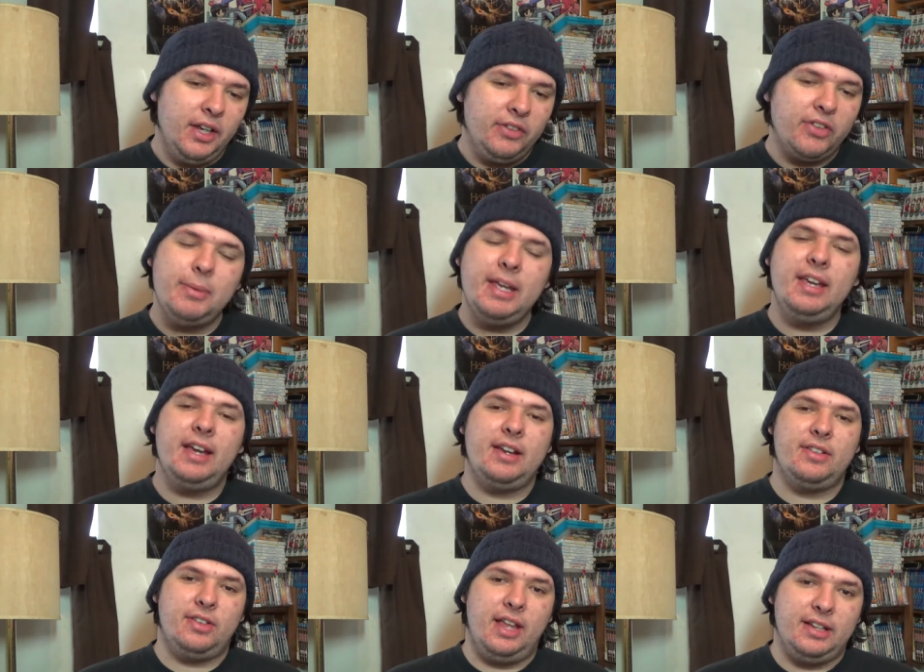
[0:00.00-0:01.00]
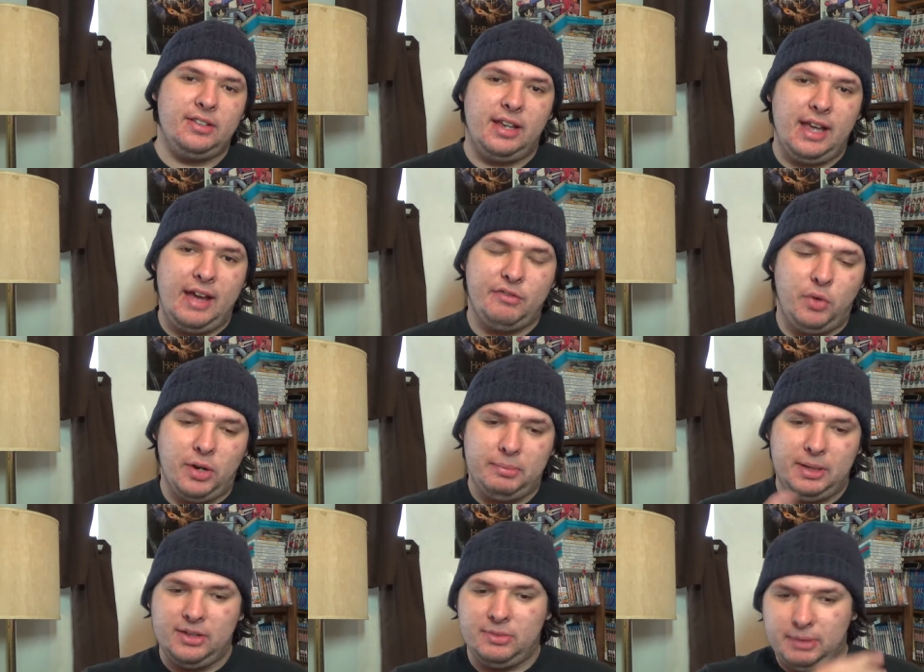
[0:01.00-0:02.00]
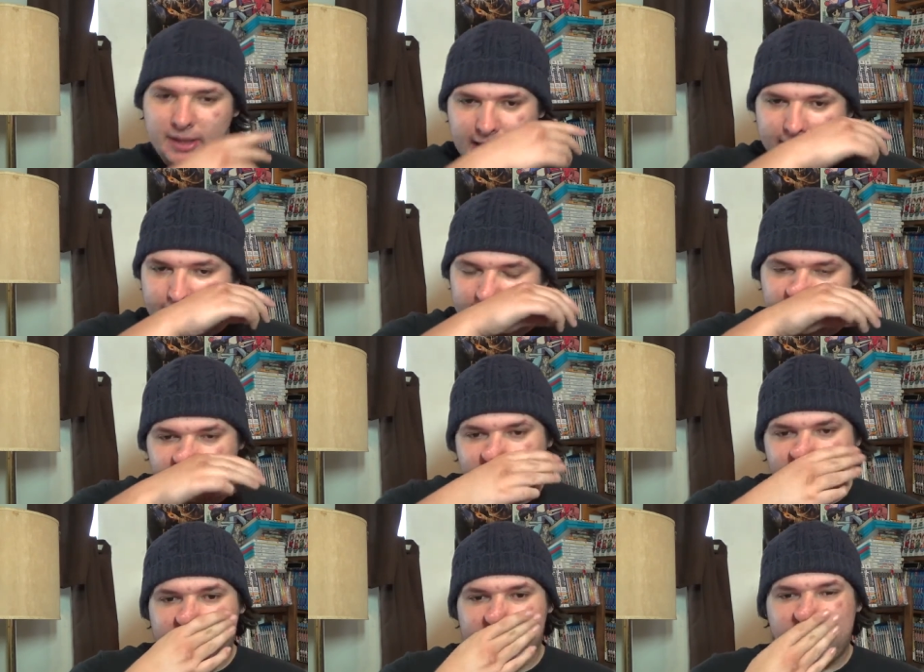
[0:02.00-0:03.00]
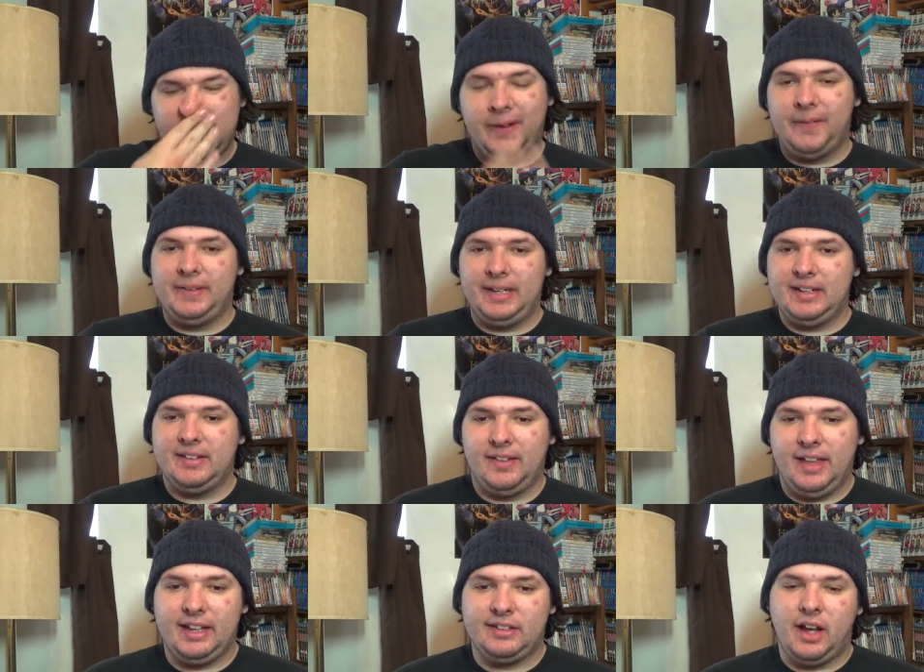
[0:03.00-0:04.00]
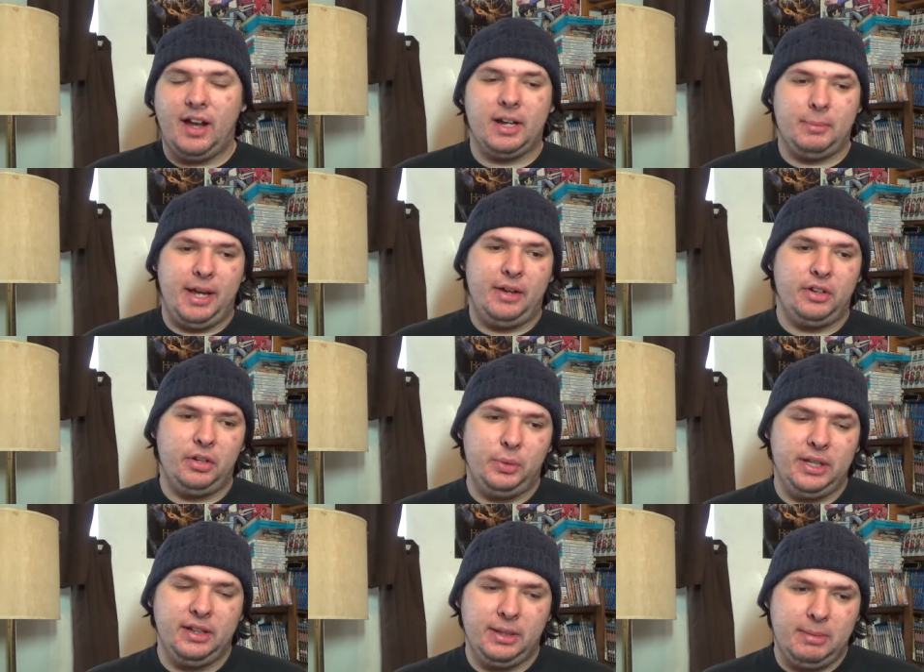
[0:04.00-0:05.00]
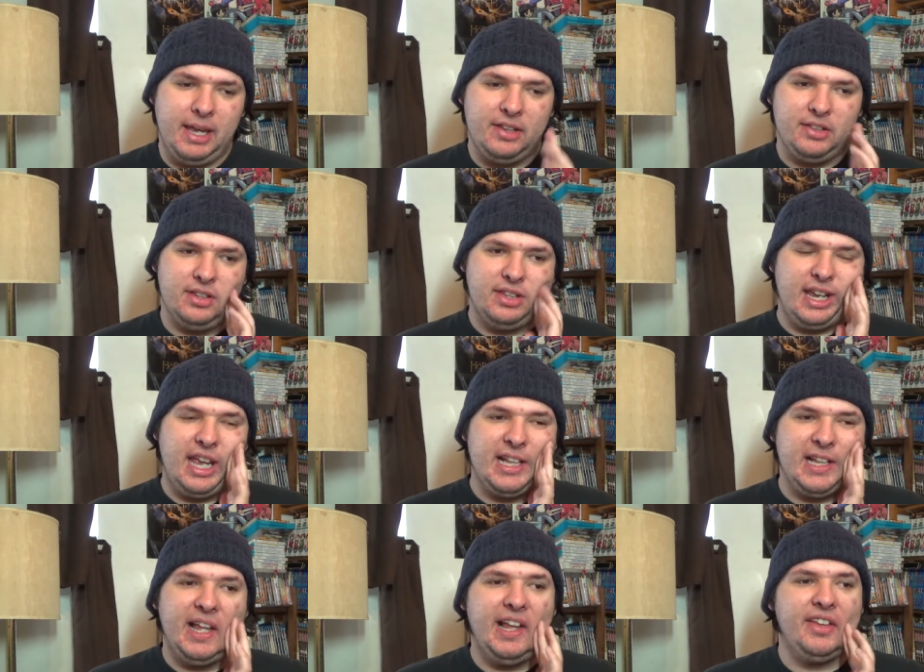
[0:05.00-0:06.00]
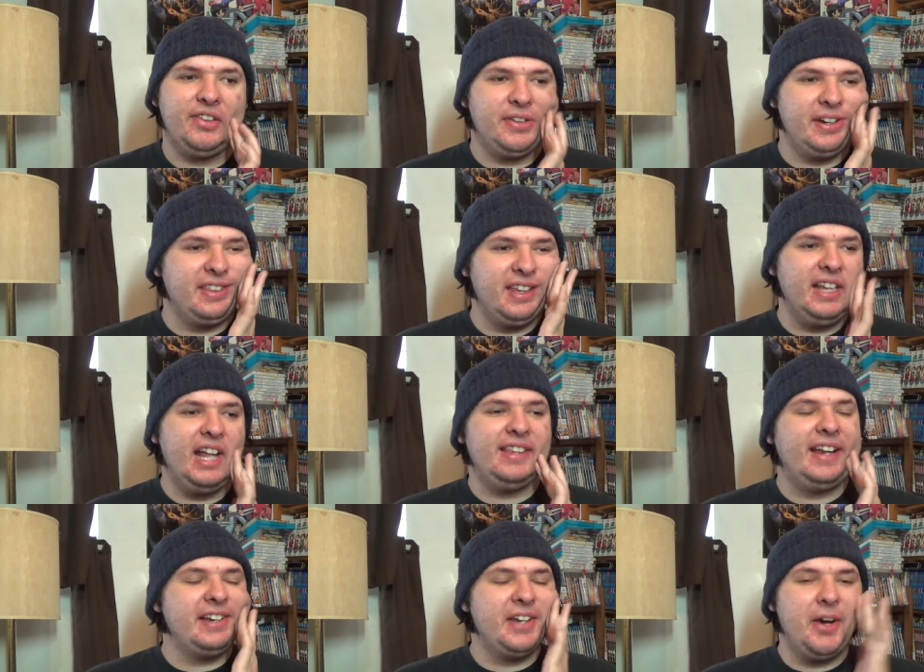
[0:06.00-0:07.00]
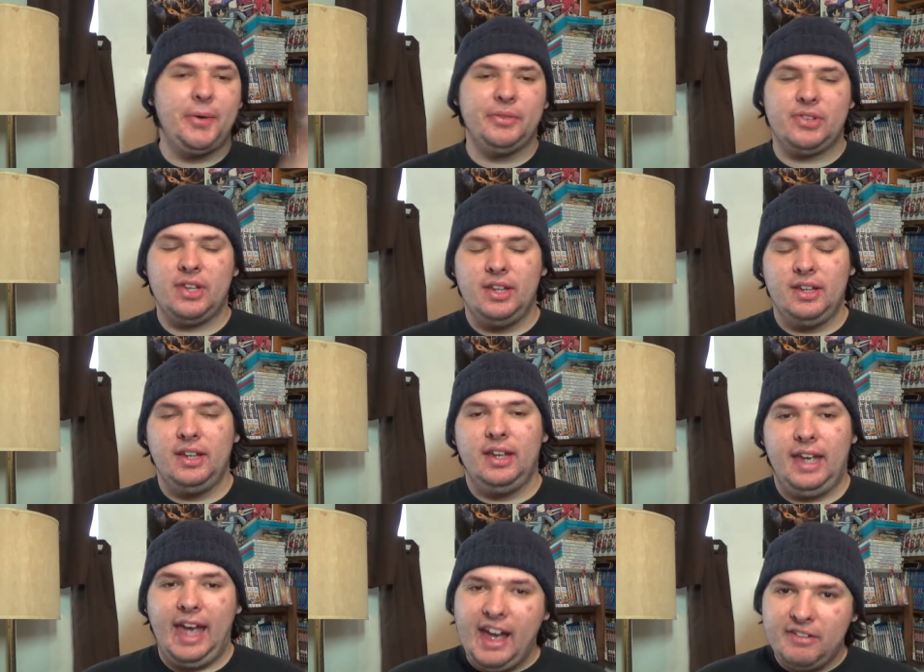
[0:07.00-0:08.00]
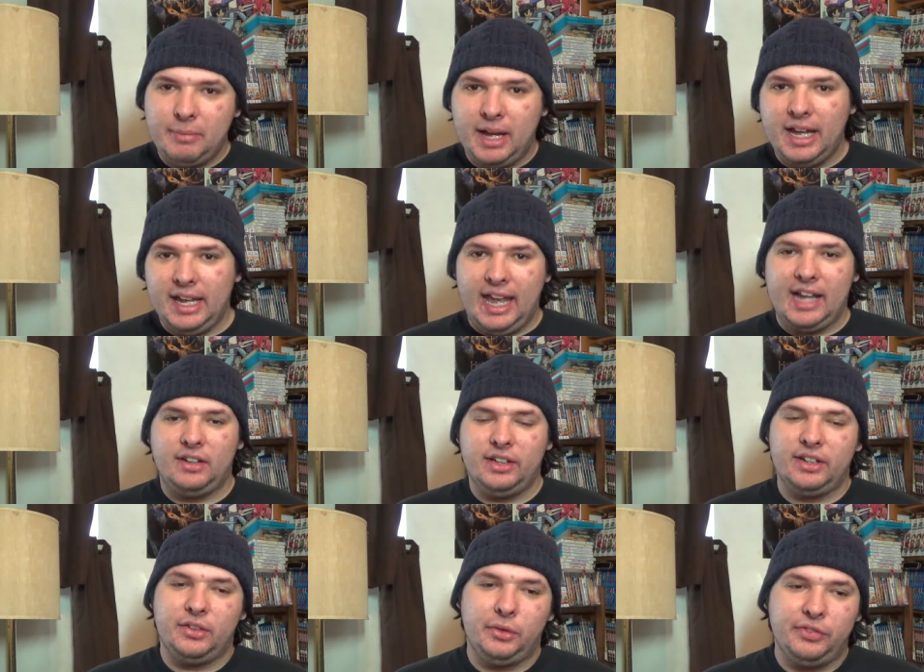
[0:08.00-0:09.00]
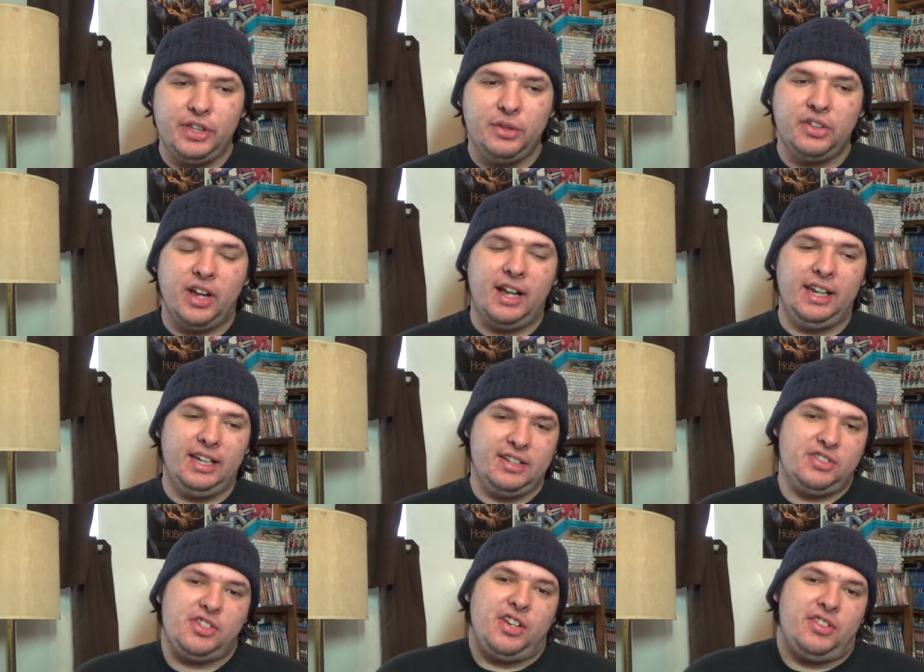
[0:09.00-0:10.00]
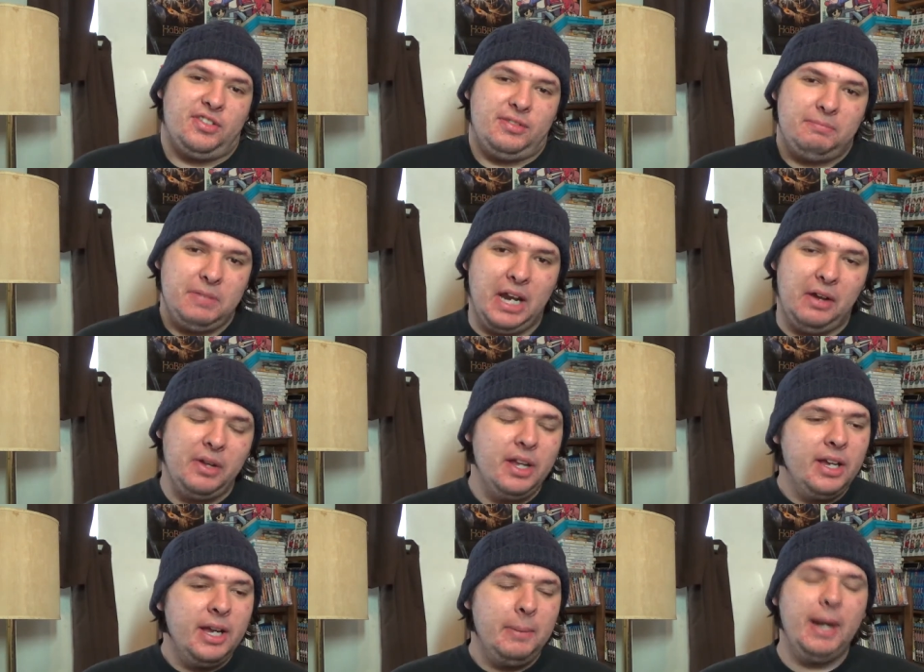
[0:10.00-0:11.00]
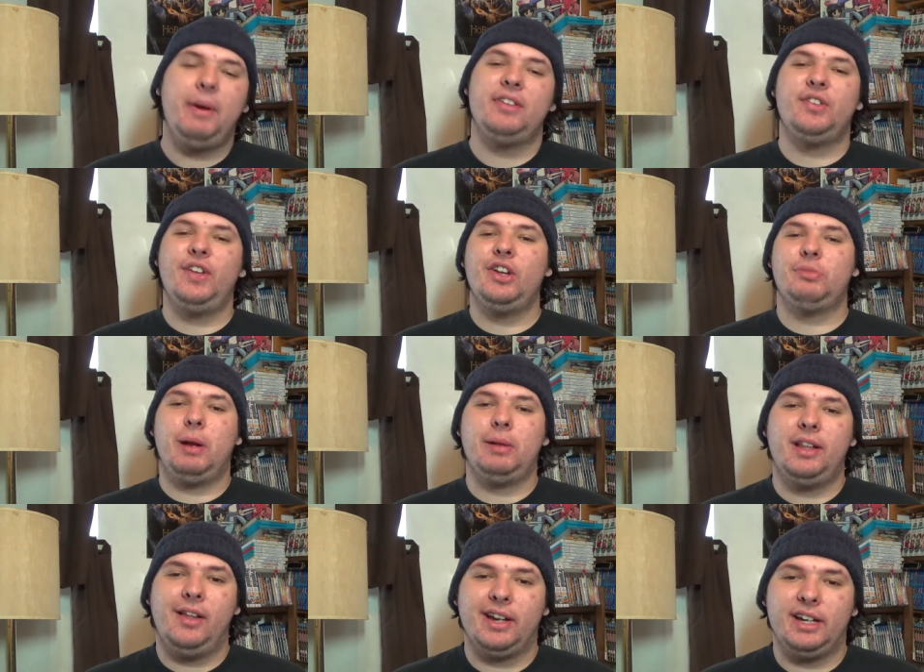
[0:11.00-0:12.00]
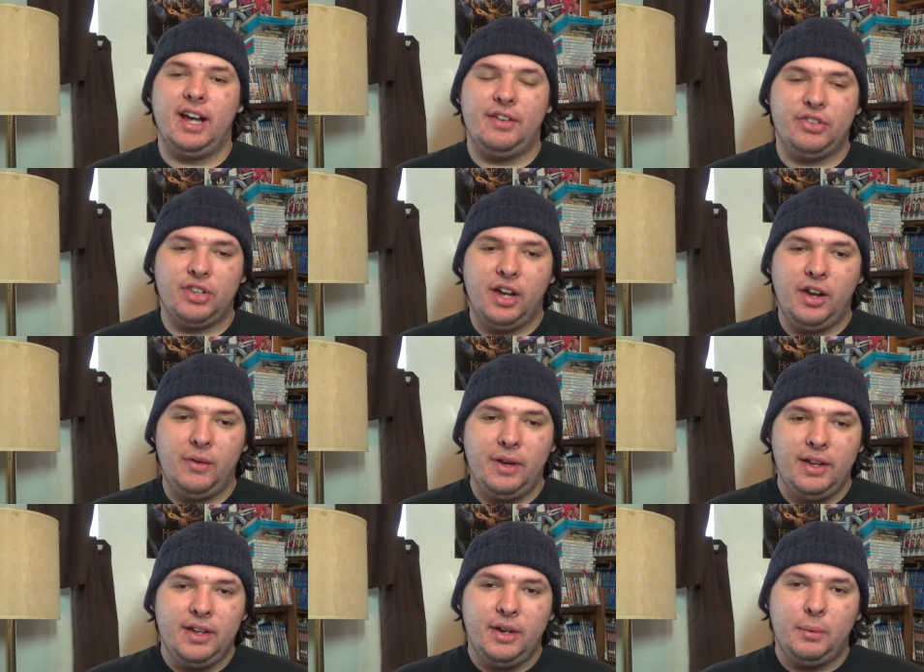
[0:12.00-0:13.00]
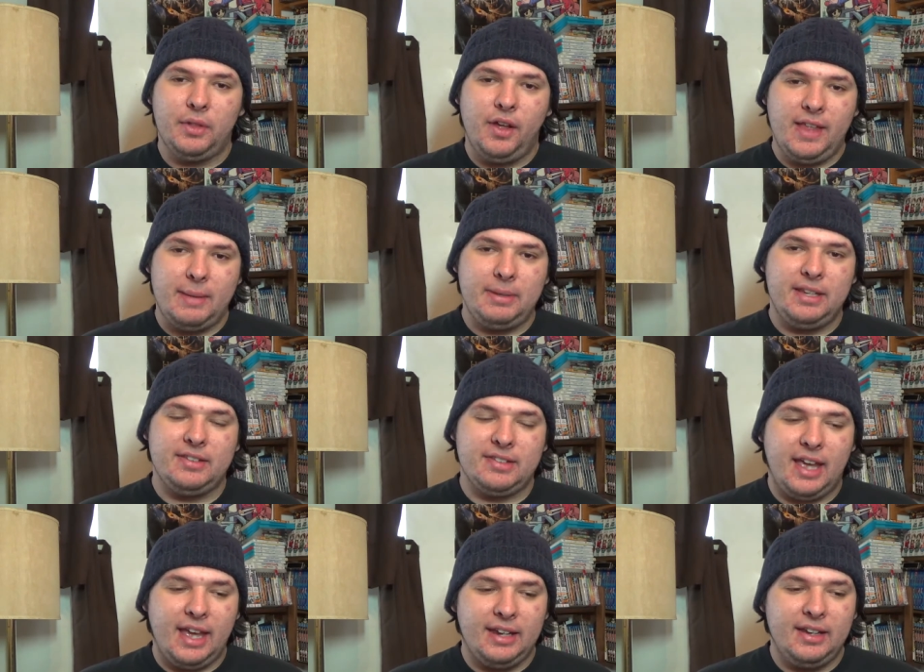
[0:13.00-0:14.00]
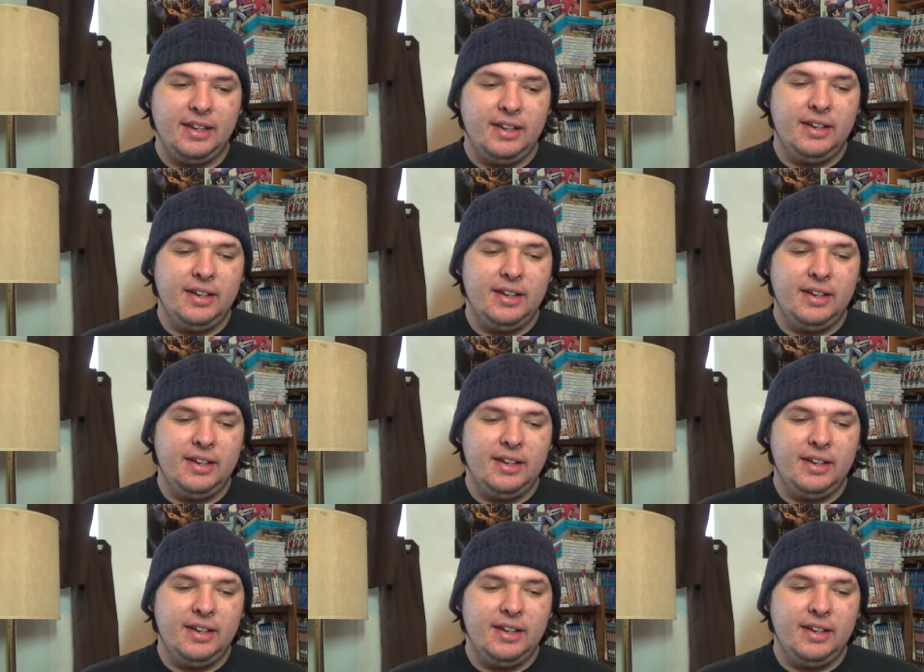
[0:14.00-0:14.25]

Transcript: for me, I just like to have One Piece be that series that I just don't need to, like, talk about on a weekly basis and analyze or anything. Not that I don't have my analytical views on it, it's just, you know. But anyways, this video is probably long enough, so with all that being said,